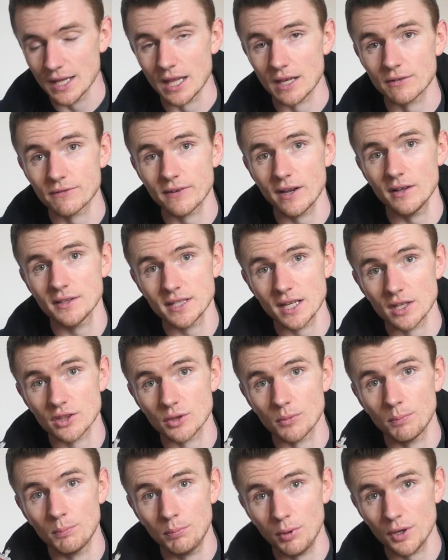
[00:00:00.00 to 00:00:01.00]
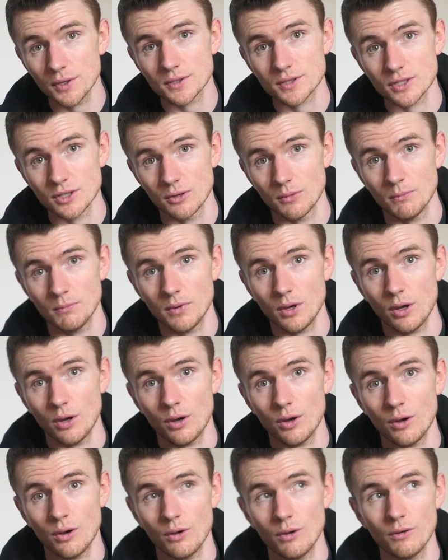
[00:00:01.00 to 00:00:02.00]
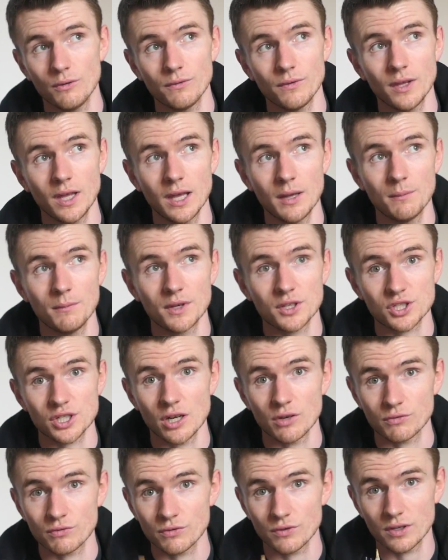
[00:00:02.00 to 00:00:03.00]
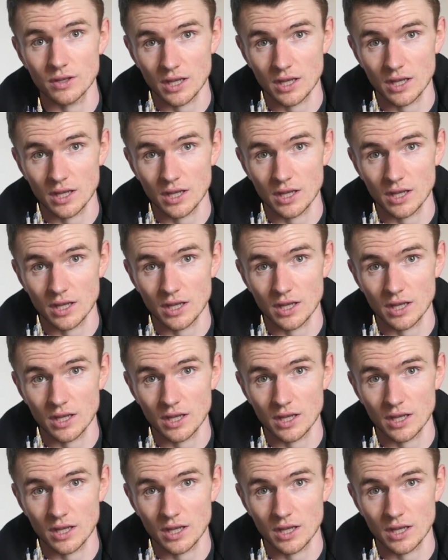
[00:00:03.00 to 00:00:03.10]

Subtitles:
I found it at the bottom of a shelf,